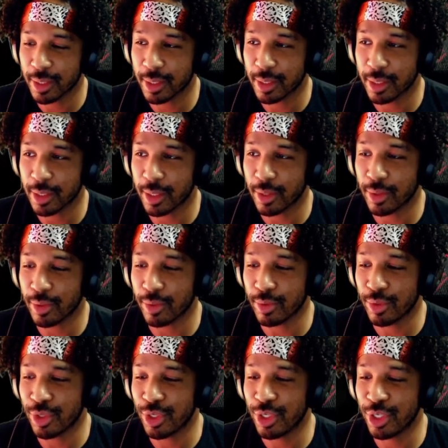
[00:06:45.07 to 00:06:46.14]
Get oh
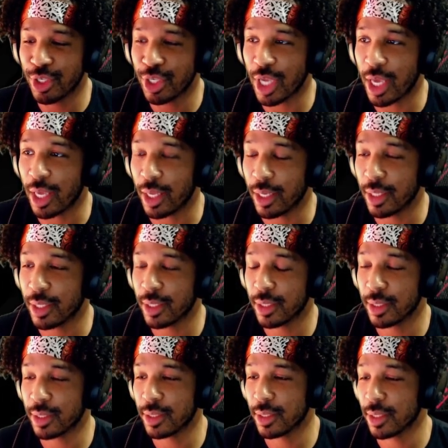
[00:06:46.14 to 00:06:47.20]
shit!
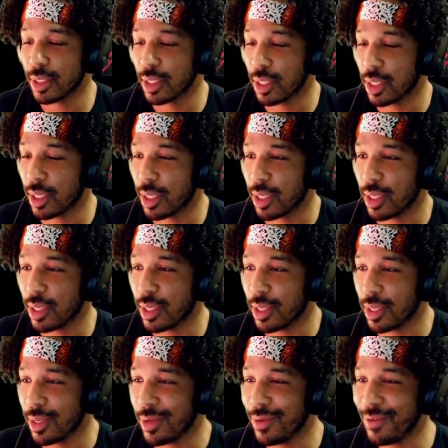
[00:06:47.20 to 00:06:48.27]
This guy.
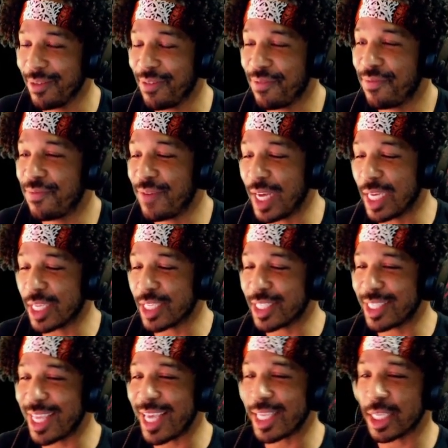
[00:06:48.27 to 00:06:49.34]
Who the fuck two? is
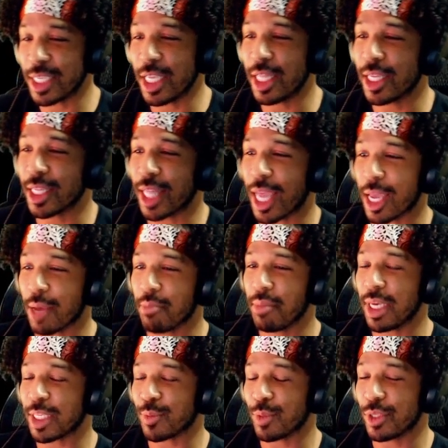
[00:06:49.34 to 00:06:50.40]
this? He looked like a
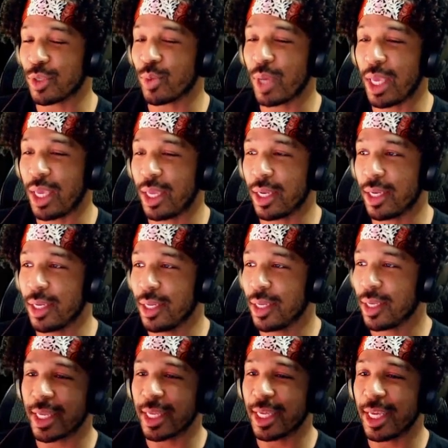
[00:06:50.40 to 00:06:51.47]
mix between.
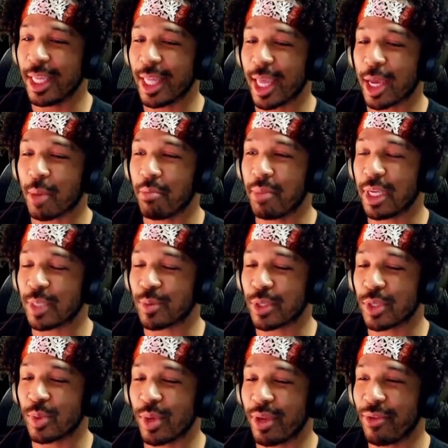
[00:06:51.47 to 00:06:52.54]
Now, he like a mix
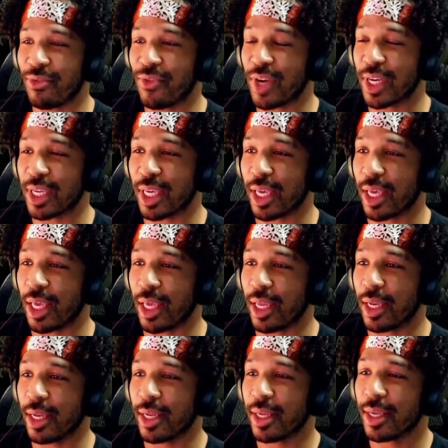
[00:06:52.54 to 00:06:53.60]
between
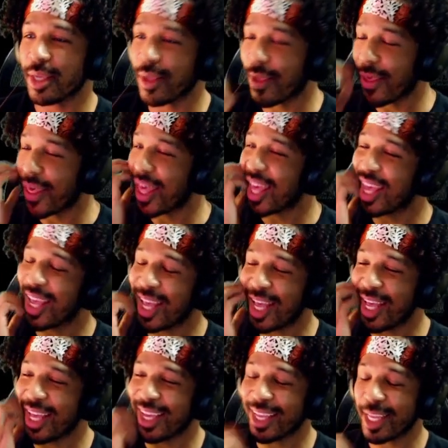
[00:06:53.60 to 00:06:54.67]
fucking.
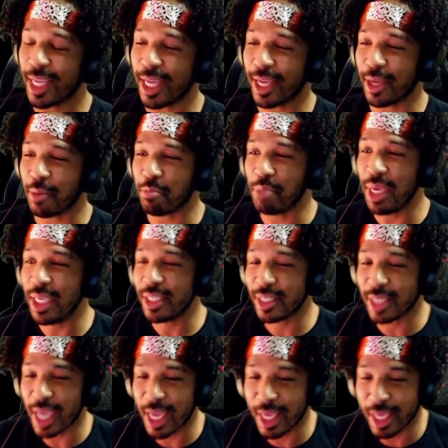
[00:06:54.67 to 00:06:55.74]
Uh, Beast
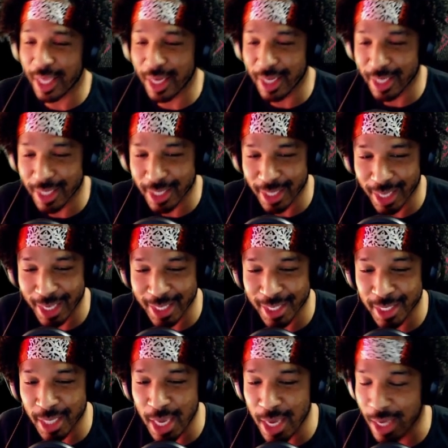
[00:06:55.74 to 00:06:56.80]
Titan and
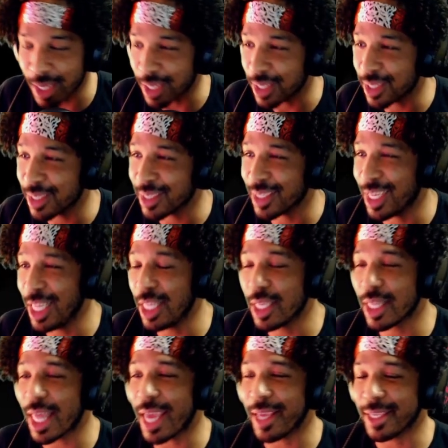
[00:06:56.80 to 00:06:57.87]
Zeke. He looked
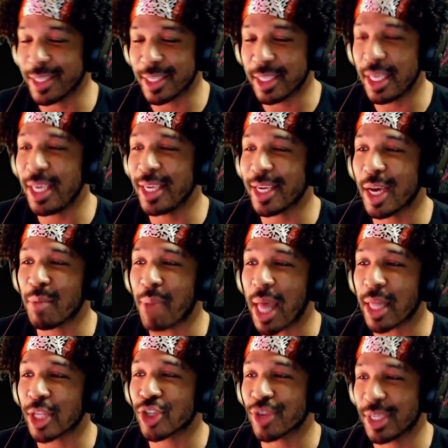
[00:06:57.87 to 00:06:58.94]
like Zeke about
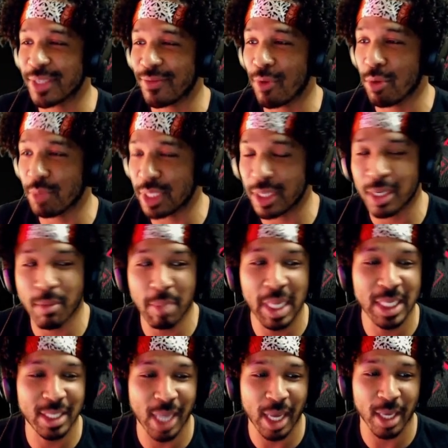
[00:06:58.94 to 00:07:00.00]
to transform into the
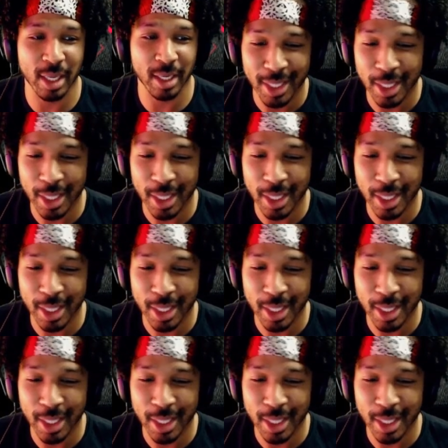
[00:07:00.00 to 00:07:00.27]
Beast Titan.